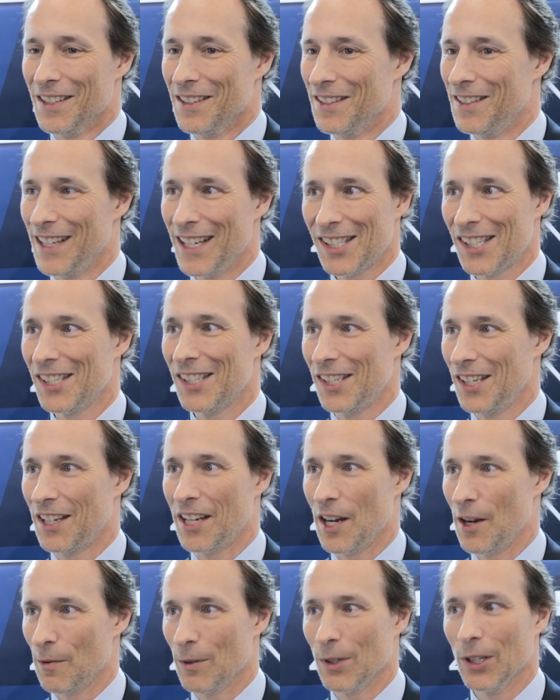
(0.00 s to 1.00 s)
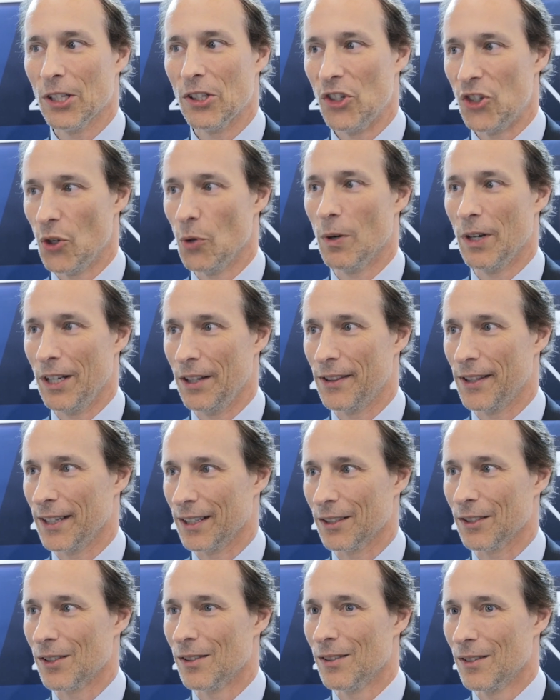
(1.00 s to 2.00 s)
the SEC can't really do
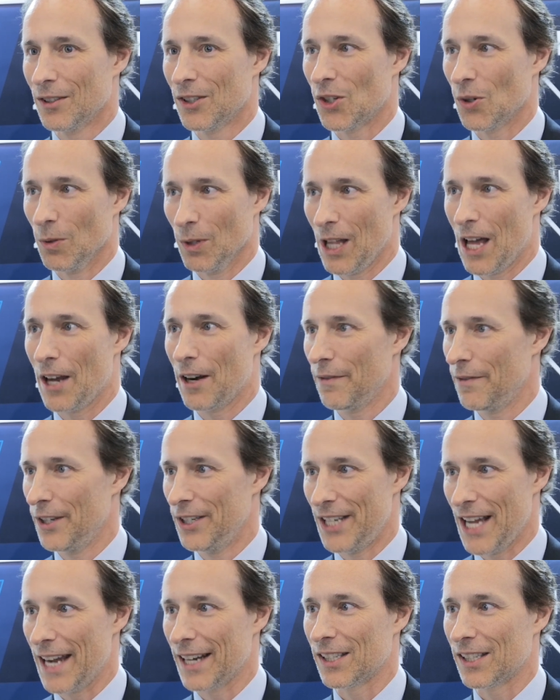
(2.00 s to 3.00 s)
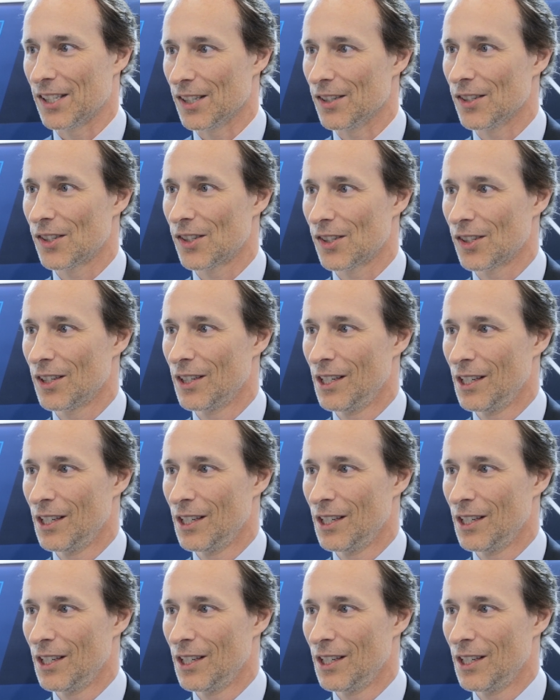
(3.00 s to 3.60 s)
anything to a lot of the DEXs.